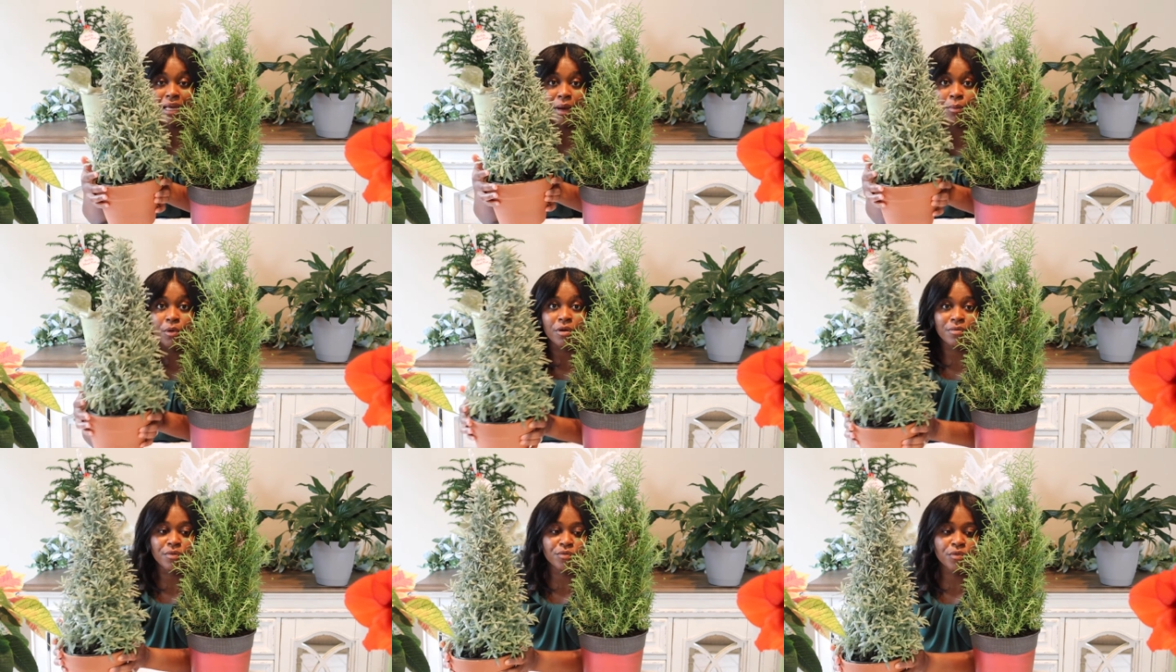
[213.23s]
kept more
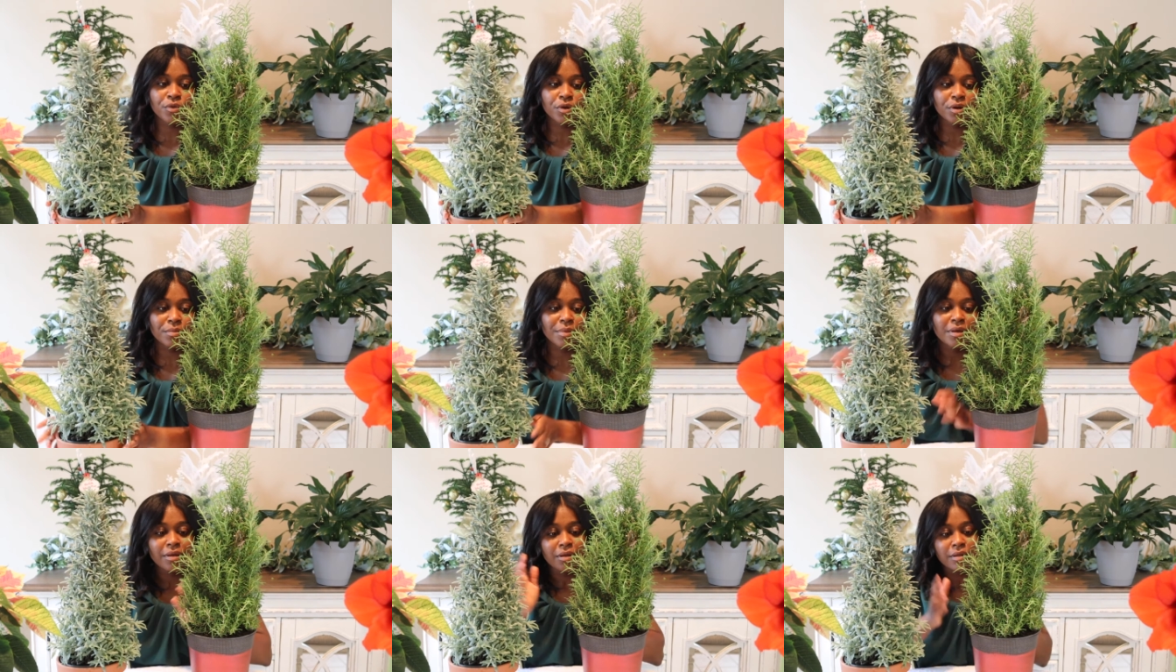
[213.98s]
of the form.
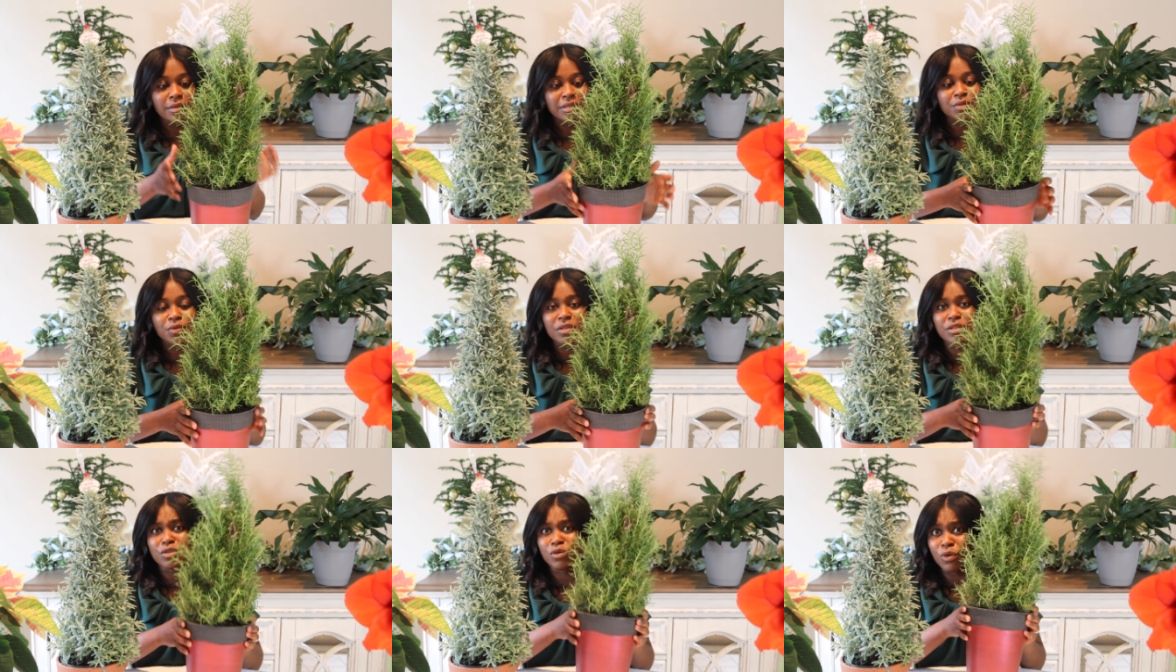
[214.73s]
This
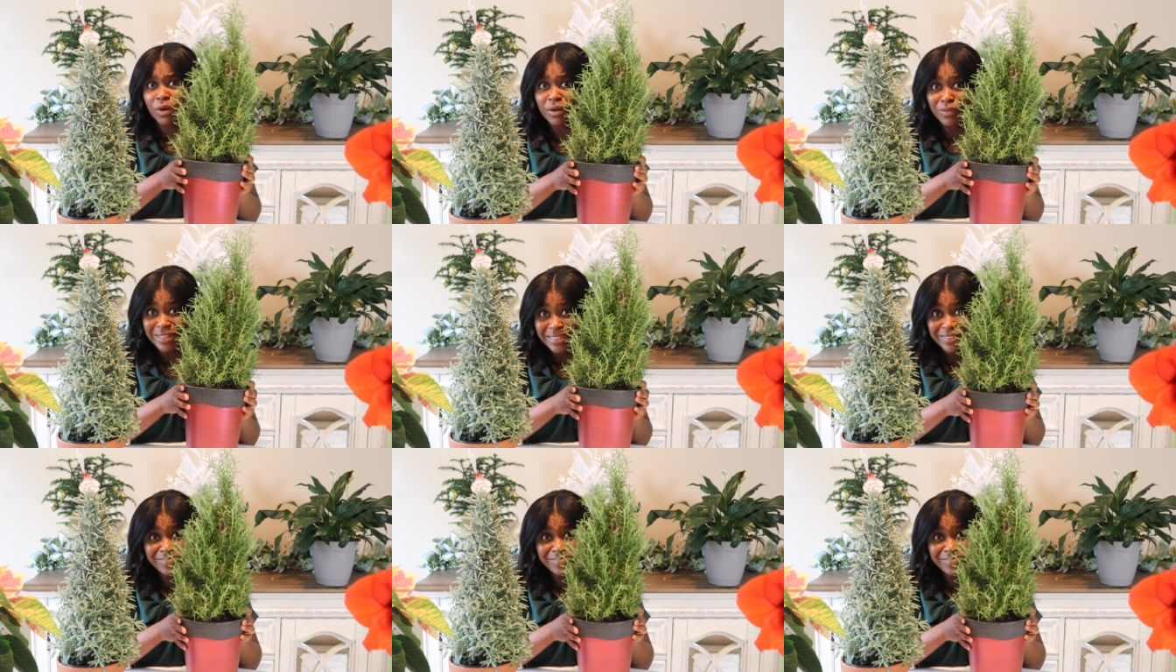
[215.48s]
one growing really